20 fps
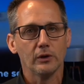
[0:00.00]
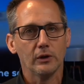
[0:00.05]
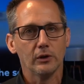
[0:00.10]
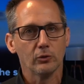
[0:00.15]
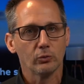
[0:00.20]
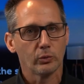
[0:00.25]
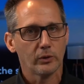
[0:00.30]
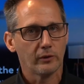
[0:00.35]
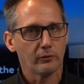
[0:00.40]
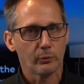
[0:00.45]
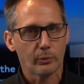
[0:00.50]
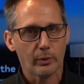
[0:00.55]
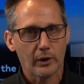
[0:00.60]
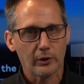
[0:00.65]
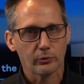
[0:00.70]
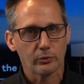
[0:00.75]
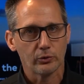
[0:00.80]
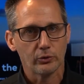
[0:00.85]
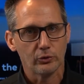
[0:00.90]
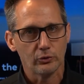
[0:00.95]
is whatever
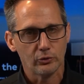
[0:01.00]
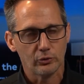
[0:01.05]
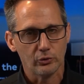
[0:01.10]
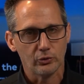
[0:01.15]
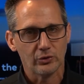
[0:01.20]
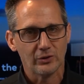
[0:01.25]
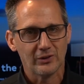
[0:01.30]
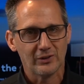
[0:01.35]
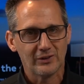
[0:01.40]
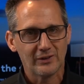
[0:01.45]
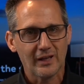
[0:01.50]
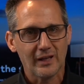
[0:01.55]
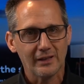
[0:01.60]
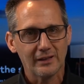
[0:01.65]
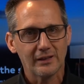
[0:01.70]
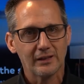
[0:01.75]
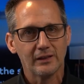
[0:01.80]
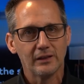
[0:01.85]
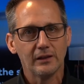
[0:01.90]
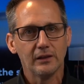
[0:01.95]
password you choose to
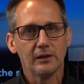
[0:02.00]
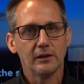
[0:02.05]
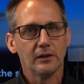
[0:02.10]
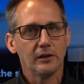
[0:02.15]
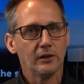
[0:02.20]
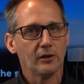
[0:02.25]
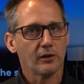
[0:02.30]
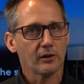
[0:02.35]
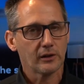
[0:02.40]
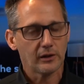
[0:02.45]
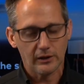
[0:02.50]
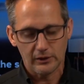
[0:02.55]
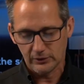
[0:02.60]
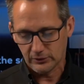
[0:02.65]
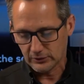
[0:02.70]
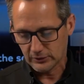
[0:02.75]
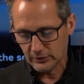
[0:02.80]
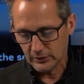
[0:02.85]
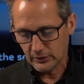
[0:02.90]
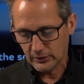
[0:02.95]
set. In our
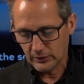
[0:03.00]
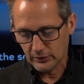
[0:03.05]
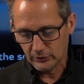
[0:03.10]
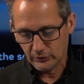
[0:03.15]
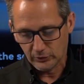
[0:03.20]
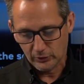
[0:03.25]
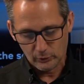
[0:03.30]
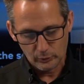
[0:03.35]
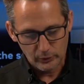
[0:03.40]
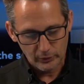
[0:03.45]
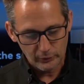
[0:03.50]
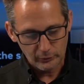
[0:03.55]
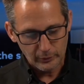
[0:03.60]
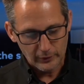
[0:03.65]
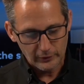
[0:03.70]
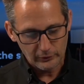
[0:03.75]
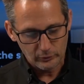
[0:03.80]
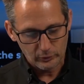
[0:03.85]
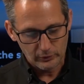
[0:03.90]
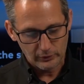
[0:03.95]
case, it is the worst
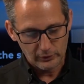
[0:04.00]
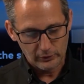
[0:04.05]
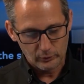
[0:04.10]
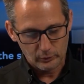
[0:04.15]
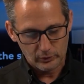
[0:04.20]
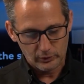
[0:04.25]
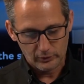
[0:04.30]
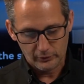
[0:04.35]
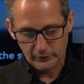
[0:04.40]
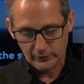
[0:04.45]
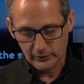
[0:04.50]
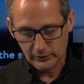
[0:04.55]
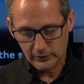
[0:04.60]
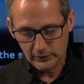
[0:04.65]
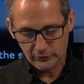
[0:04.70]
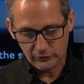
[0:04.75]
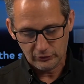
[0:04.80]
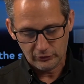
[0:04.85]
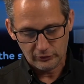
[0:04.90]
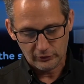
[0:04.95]
password in the world.
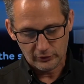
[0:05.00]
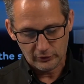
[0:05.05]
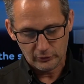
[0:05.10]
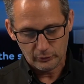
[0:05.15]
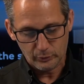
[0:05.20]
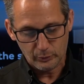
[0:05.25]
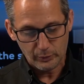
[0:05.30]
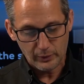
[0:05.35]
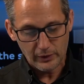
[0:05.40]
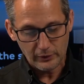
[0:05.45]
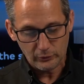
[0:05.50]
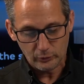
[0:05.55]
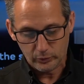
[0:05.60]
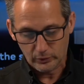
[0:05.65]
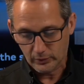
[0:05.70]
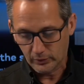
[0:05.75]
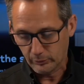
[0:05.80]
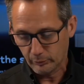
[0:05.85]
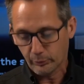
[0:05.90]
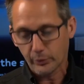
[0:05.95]
It's just
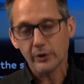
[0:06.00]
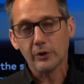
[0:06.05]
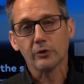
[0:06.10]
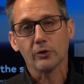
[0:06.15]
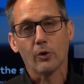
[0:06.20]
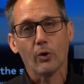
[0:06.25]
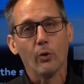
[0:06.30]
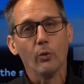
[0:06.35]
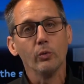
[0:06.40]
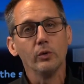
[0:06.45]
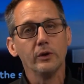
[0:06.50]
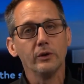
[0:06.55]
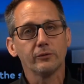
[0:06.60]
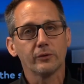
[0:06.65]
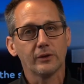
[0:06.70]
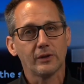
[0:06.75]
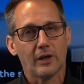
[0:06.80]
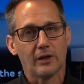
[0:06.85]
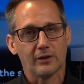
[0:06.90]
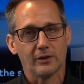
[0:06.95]
password, but it's only for
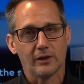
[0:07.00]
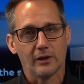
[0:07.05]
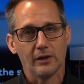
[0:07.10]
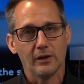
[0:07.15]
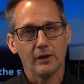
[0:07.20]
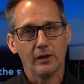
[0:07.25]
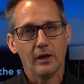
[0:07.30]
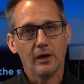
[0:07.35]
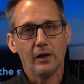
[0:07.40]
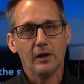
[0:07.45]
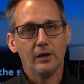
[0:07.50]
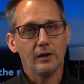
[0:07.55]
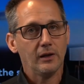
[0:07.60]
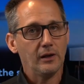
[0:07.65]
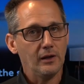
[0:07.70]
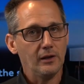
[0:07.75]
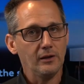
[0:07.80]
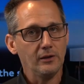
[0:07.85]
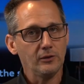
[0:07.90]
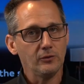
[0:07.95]
testing.
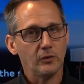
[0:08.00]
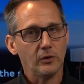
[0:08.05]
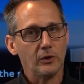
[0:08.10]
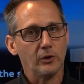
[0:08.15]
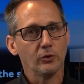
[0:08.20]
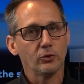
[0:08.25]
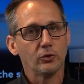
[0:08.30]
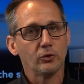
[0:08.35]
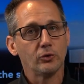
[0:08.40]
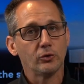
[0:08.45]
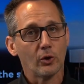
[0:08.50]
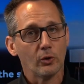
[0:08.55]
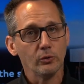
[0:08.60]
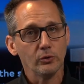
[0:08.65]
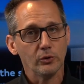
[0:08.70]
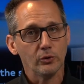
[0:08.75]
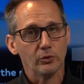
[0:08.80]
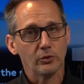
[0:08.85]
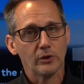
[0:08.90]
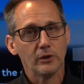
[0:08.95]
In these videos, don't
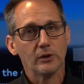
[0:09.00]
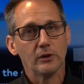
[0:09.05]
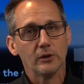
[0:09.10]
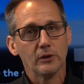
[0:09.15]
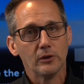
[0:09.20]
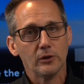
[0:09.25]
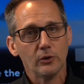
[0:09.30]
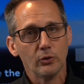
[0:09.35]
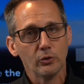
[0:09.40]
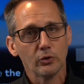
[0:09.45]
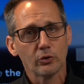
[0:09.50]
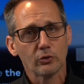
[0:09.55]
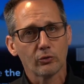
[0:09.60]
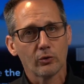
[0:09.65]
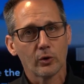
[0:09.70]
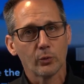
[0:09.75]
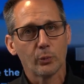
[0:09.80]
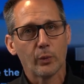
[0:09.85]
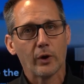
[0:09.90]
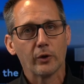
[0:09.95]
use it. Use a
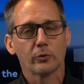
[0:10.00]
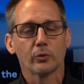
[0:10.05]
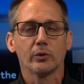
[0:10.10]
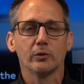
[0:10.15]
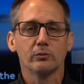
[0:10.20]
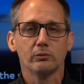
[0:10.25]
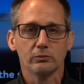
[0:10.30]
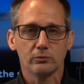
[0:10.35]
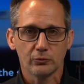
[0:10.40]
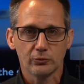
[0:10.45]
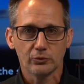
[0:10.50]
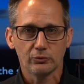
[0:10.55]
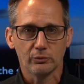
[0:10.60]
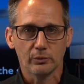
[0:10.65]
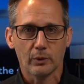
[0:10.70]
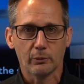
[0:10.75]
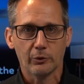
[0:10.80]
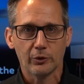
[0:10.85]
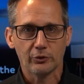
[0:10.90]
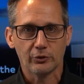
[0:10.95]
strong password.
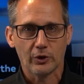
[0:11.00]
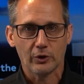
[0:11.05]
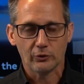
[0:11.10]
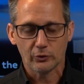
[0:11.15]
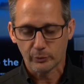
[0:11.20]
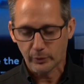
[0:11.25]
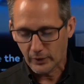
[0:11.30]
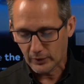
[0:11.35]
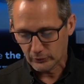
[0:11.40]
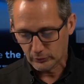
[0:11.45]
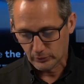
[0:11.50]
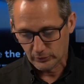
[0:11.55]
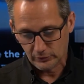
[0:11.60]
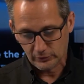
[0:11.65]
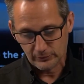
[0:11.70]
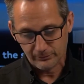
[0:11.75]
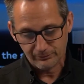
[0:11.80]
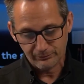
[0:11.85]
Remember to change your passwords.